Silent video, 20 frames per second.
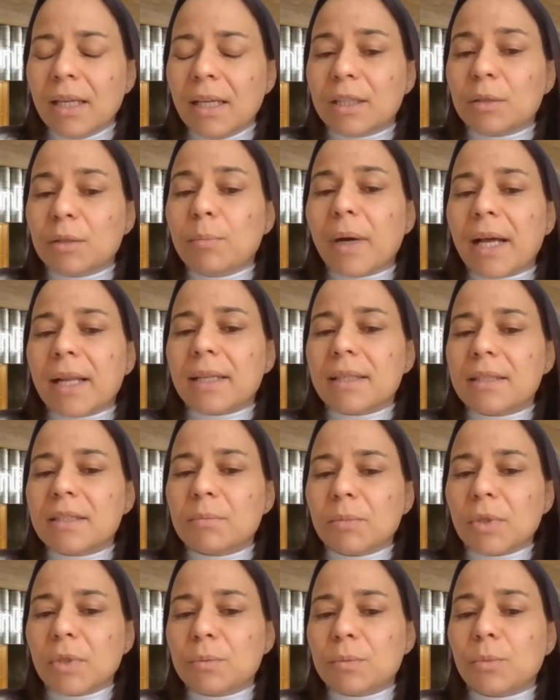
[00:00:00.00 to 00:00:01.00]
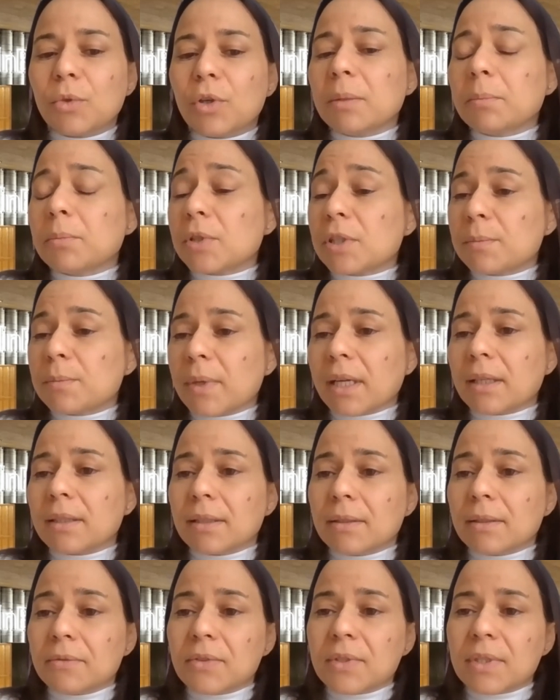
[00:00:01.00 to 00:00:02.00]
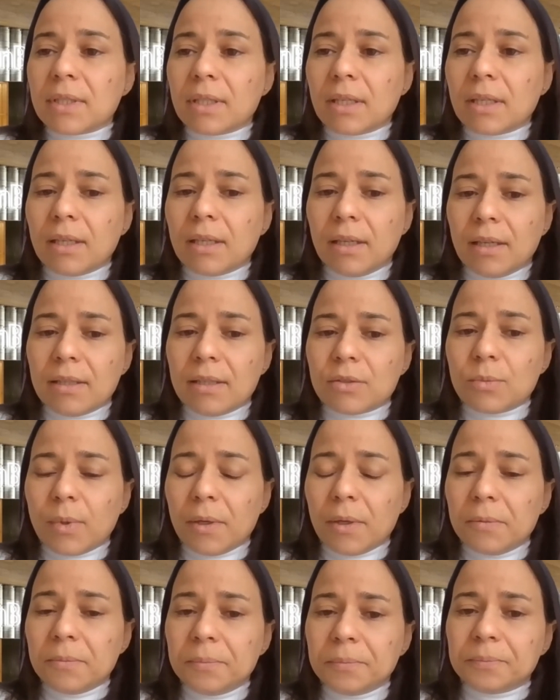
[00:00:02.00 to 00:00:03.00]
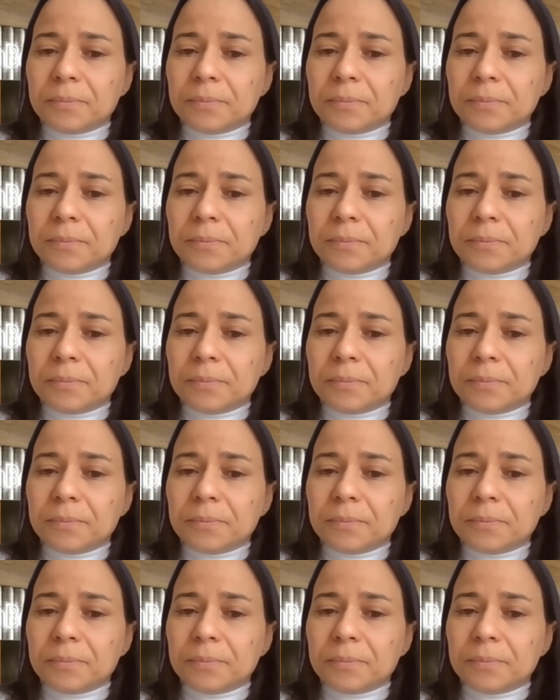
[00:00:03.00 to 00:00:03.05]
it balances much more the perspectives as well.